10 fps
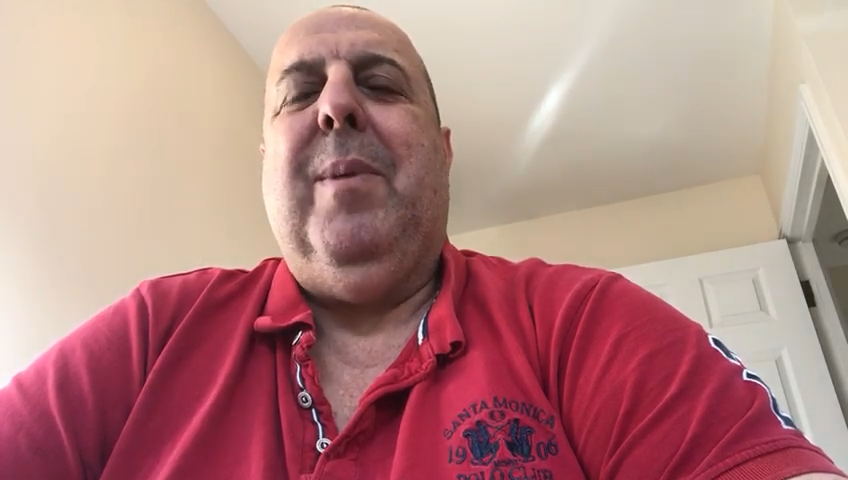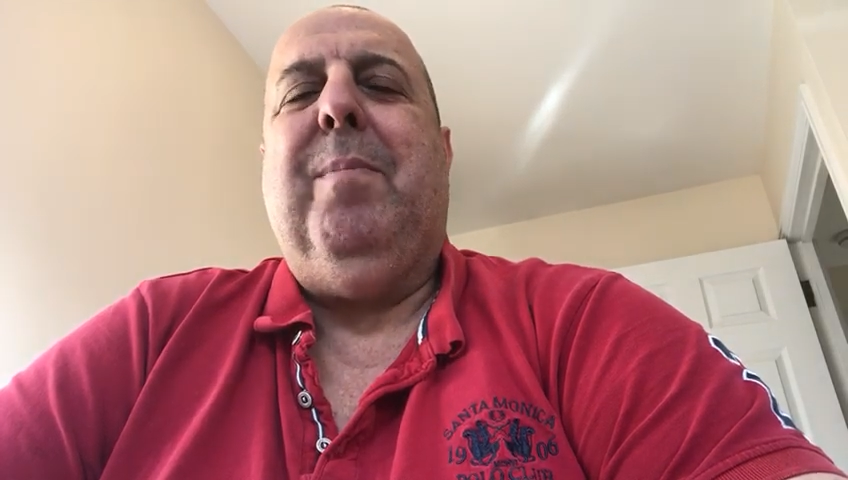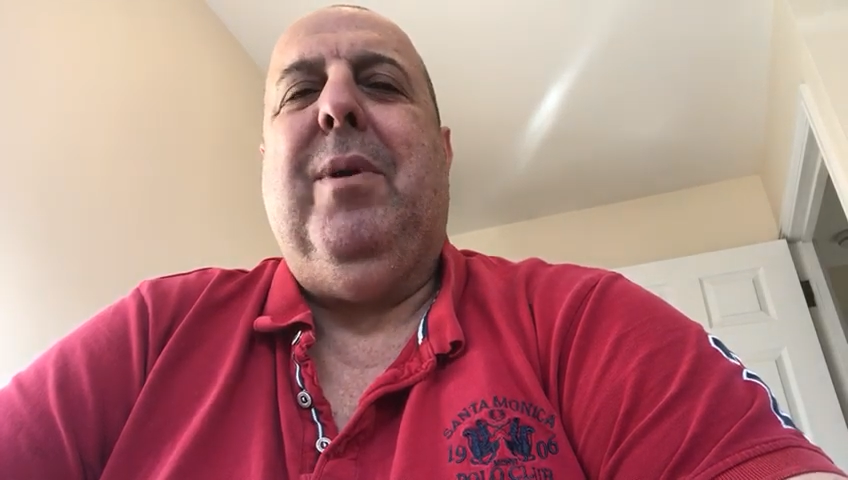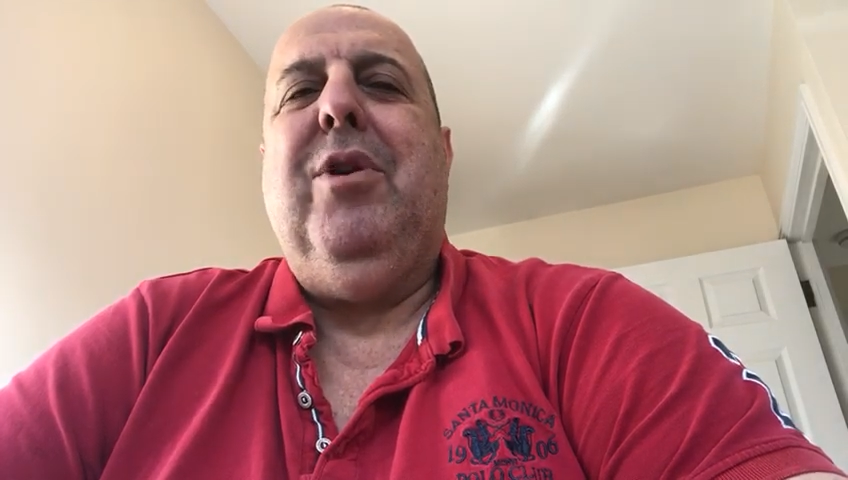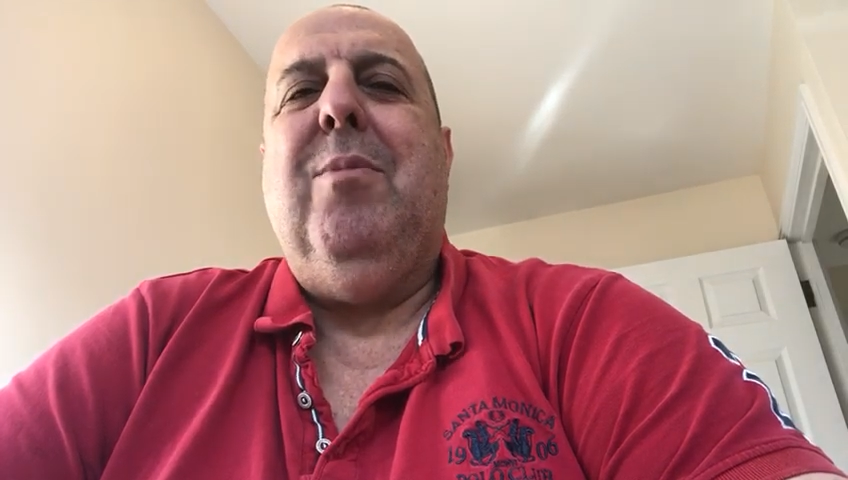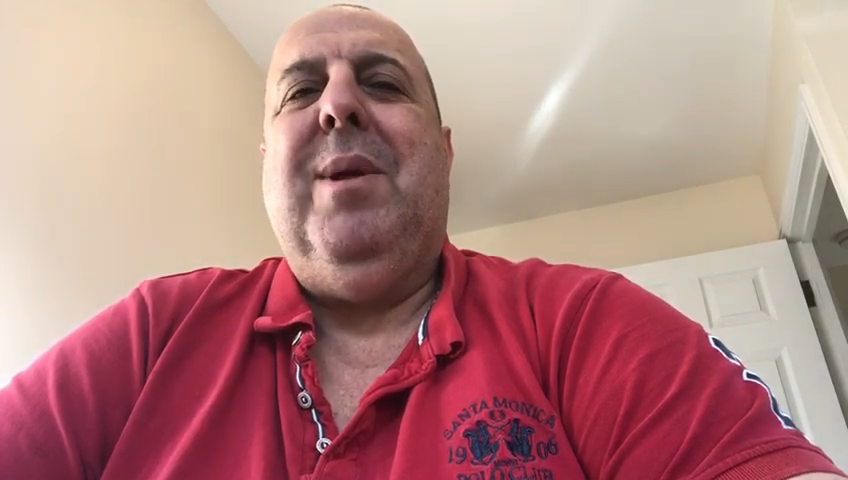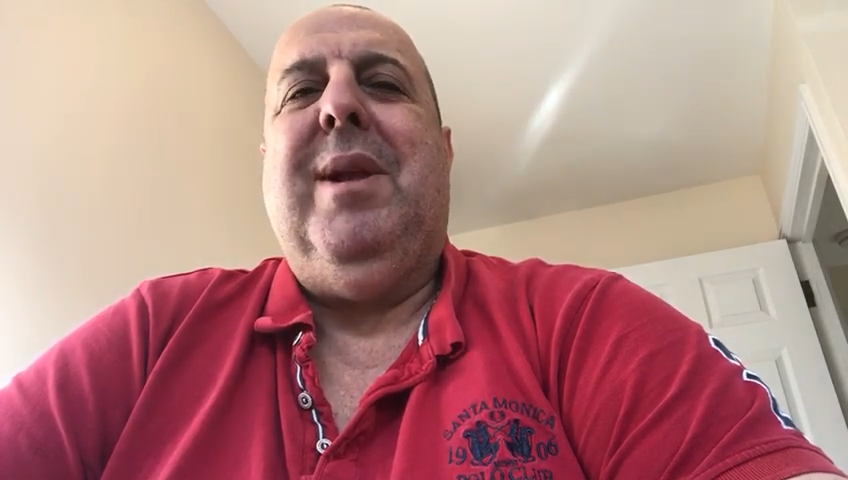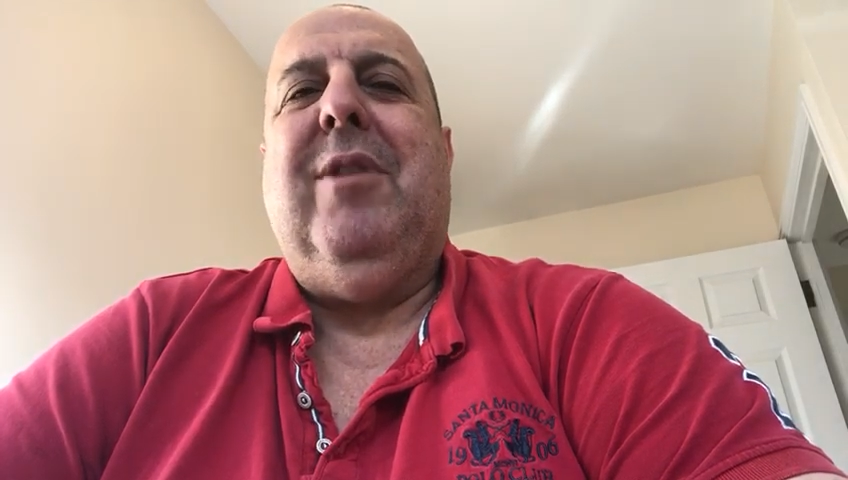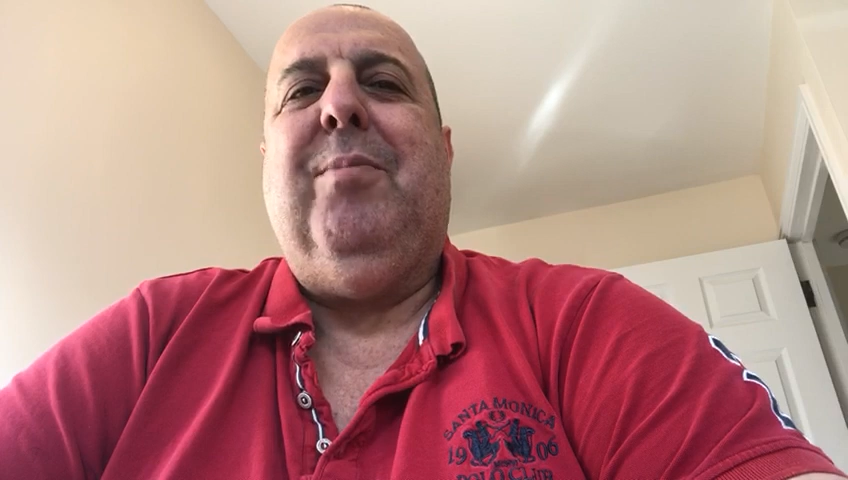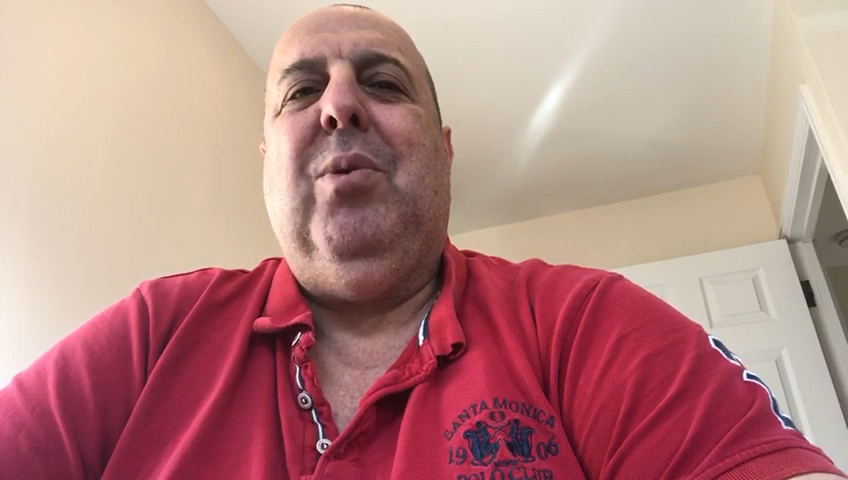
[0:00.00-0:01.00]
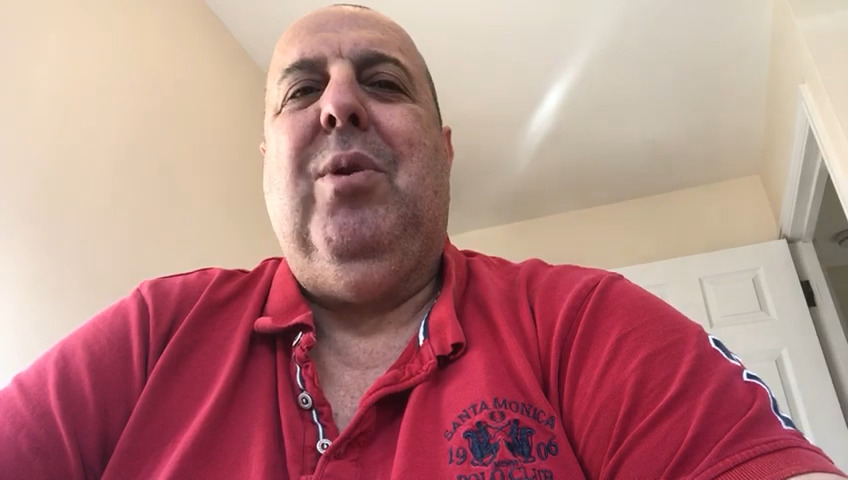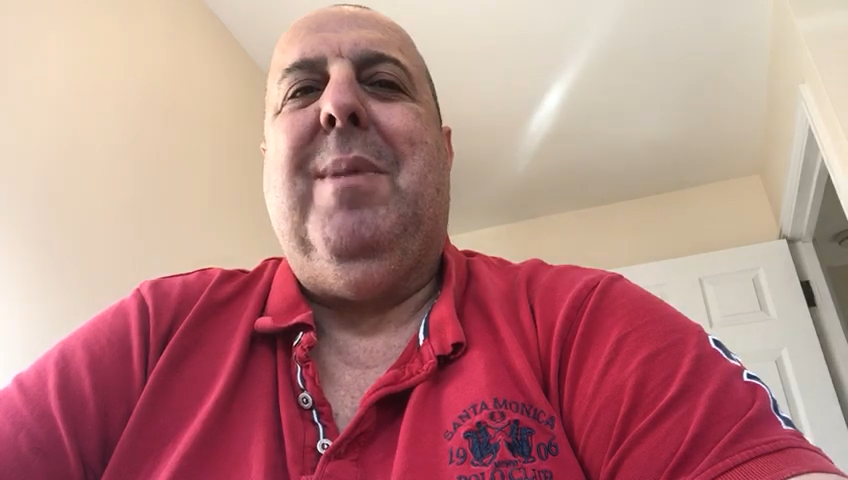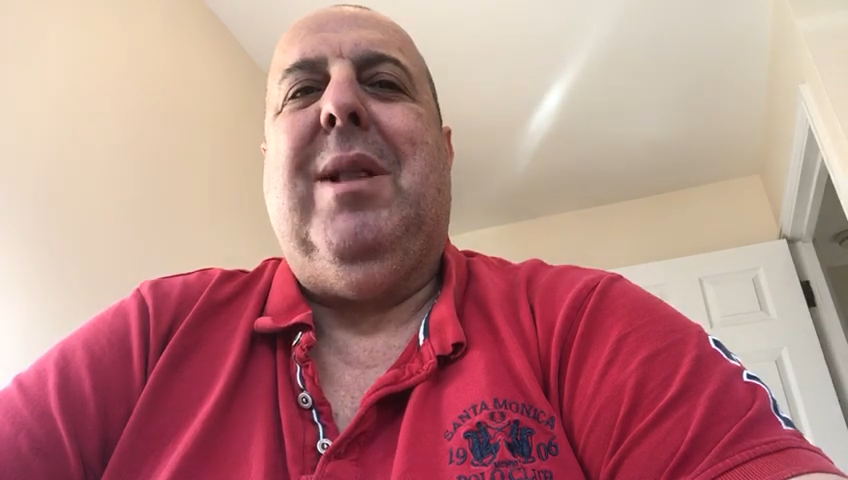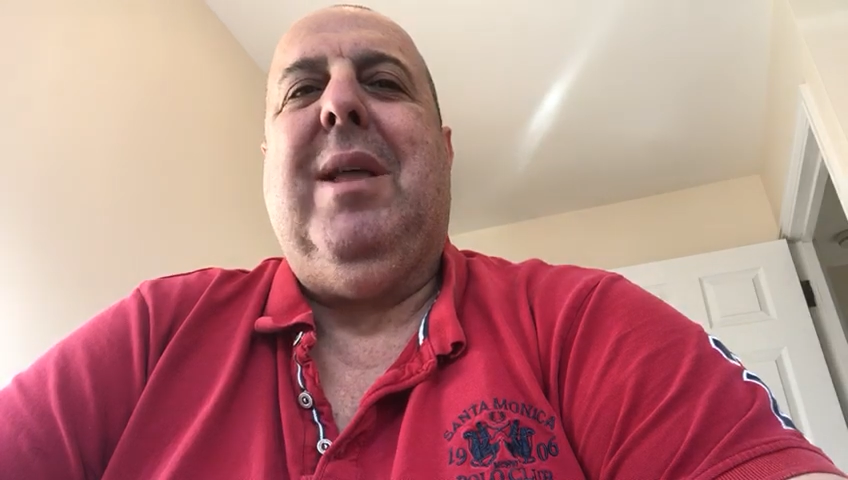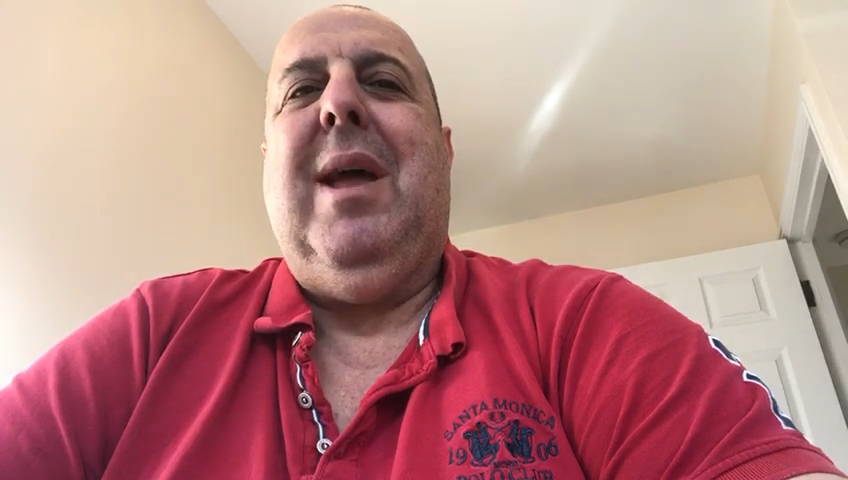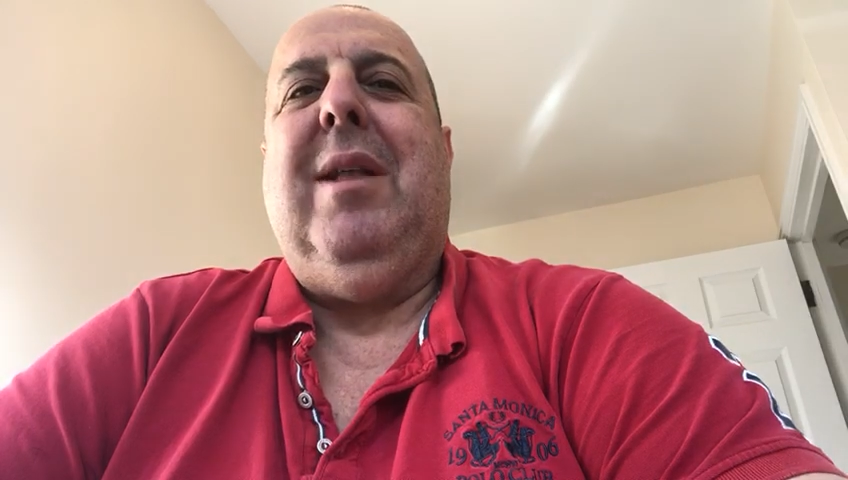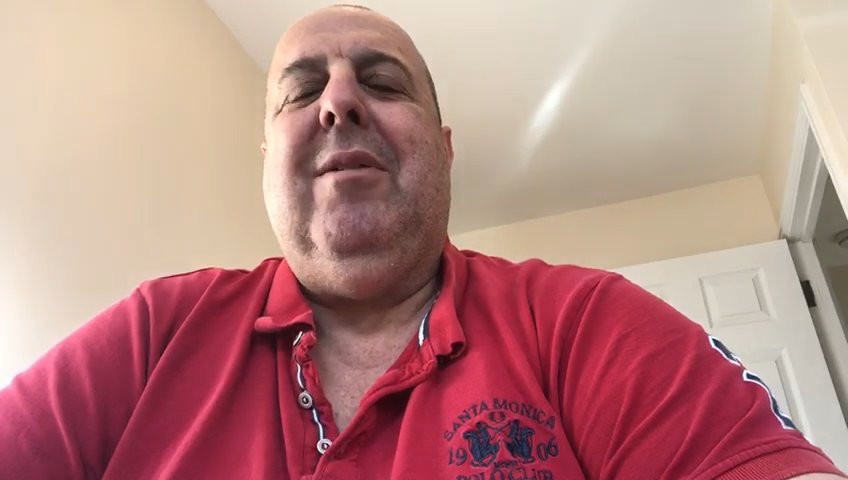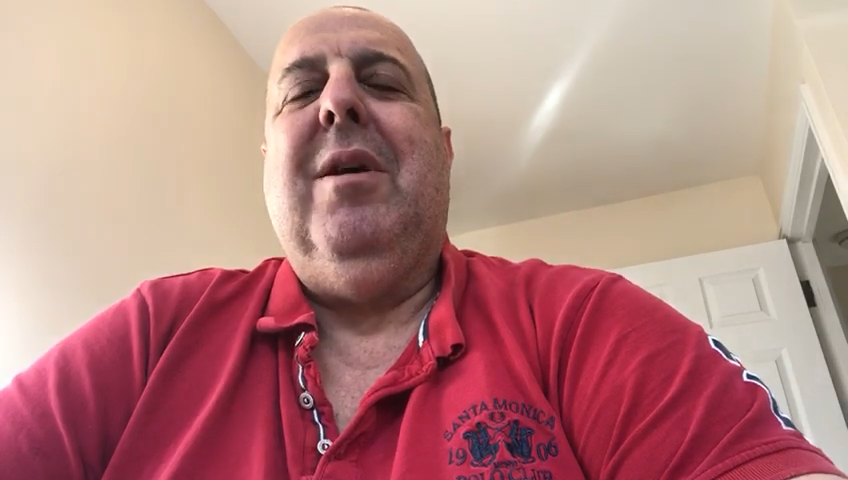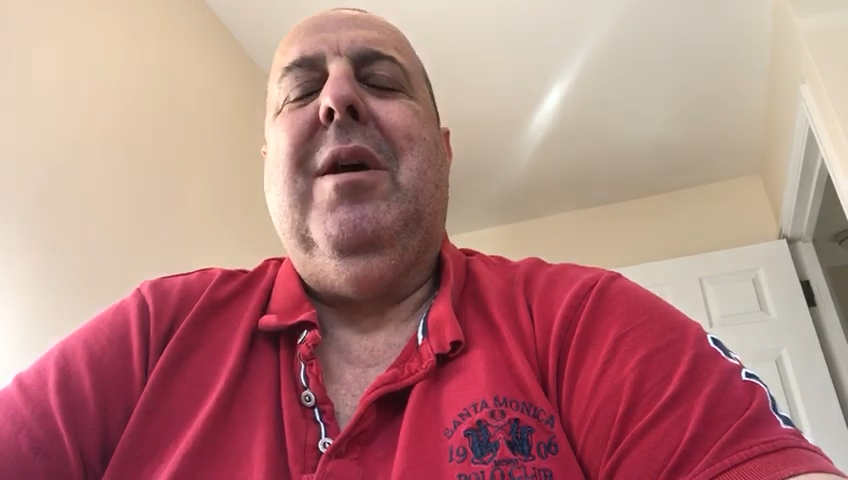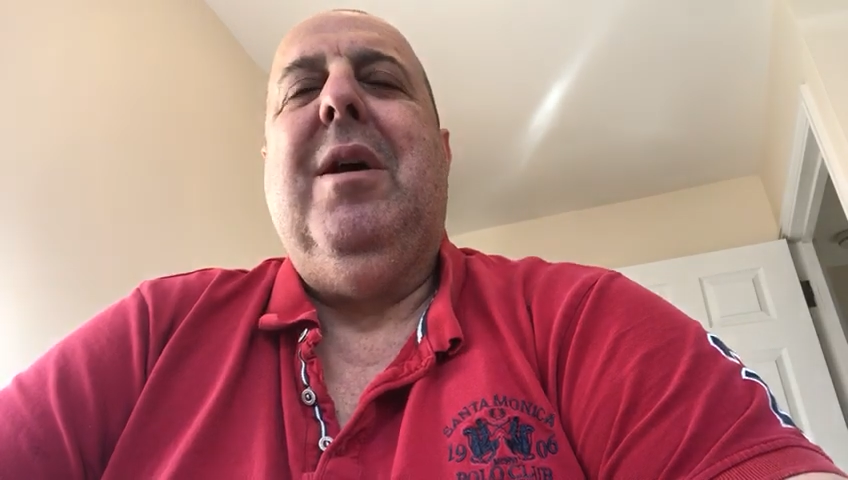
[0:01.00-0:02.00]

but Bill Human does pull them out the hat